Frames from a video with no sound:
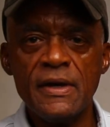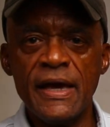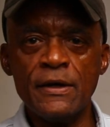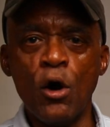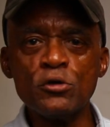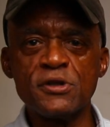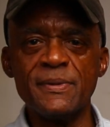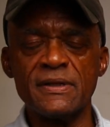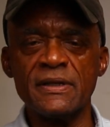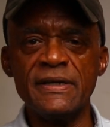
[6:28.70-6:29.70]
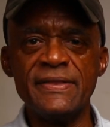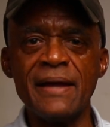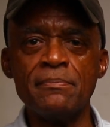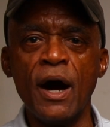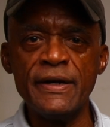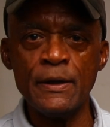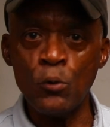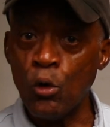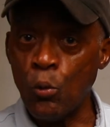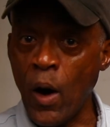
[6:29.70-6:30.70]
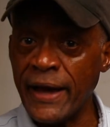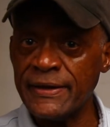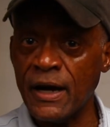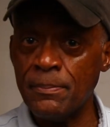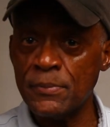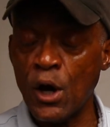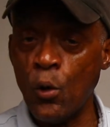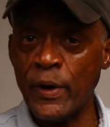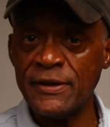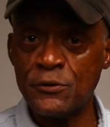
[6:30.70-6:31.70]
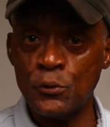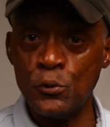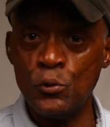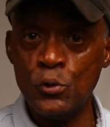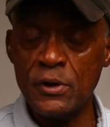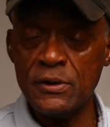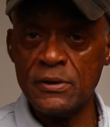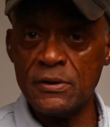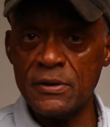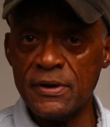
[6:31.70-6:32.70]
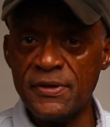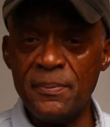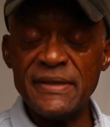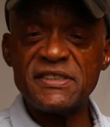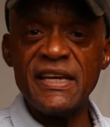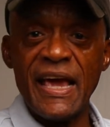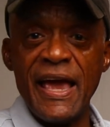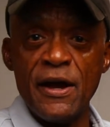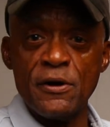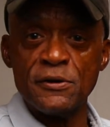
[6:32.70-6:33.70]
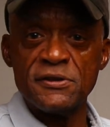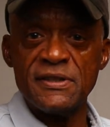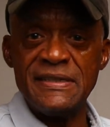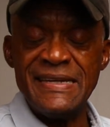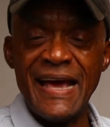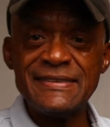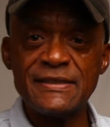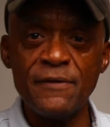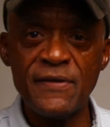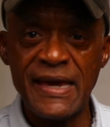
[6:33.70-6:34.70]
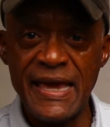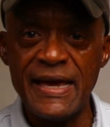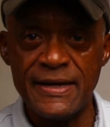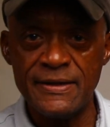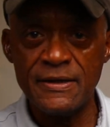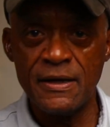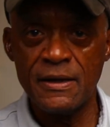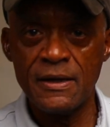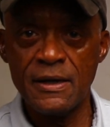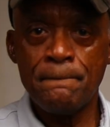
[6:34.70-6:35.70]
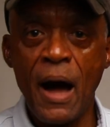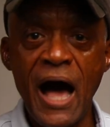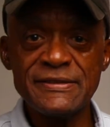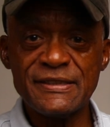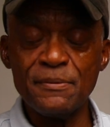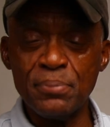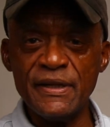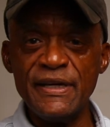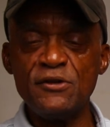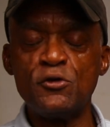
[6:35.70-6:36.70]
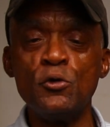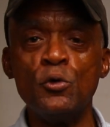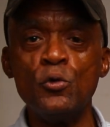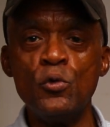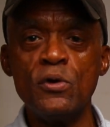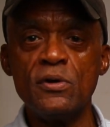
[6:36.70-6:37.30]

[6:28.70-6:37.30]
And ultimately, that money will wind up going to the missing heir's next of kin, possibly to